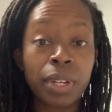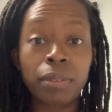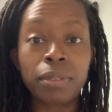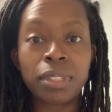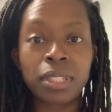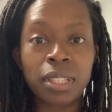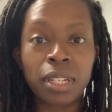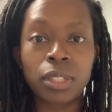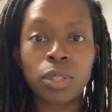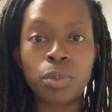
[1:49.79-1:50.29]

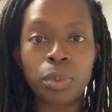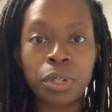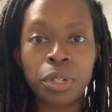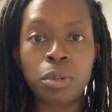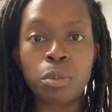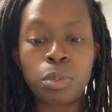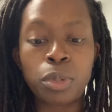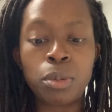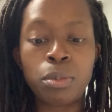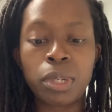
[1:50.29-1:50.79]
Obviously, that's where
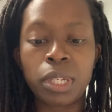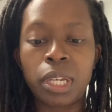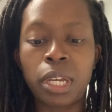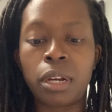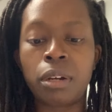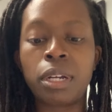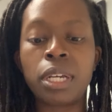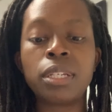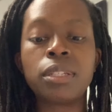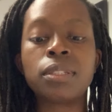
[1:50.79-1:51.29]
your pubic
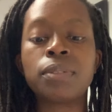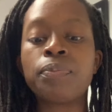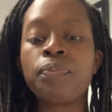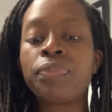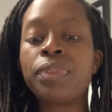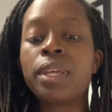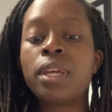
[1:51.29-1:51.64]
hair is.